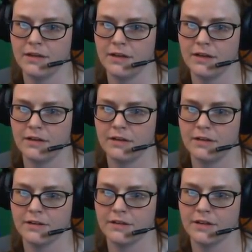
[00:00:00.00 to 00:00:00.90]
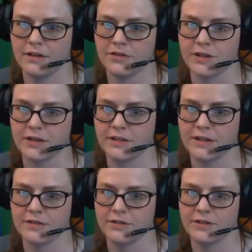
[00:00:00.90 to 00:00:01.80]
Here, I'll shrink this
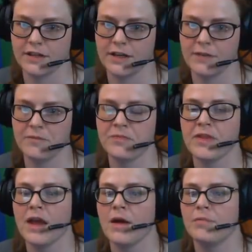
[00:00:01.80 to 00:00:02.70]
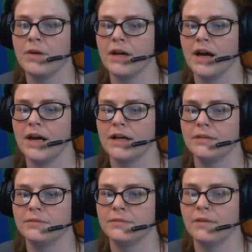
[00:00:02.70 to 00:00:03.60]
down for a second. But I
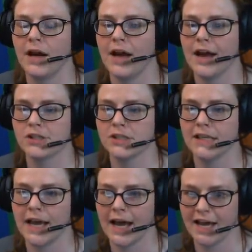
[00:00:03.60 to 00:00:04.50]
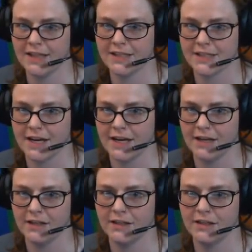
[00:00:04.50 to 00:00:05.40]
actually had the
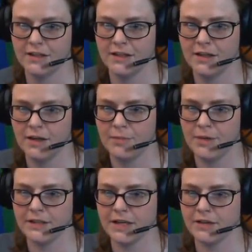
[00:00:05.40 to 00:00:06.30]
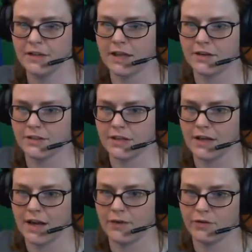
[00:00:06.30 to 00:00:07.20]
sign, picked out the letters and
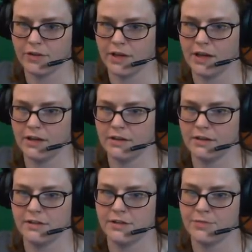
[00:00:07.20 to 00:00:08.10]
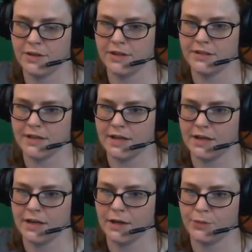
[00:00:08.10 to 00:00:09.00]
everything to put this sign
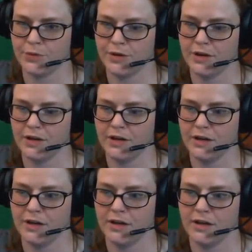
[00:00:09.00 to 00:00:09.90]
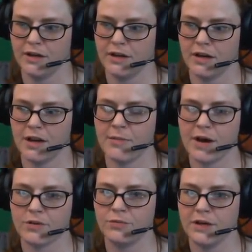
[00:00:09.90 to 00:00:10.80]
up
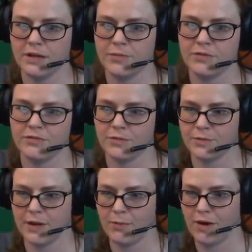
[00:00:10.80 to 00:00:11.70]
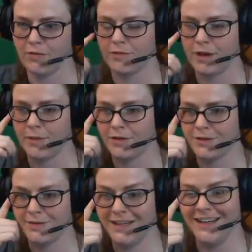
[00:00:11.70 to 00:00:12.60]
about a week before my wife came out
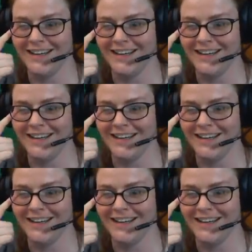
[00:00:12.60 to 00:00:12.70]
to me.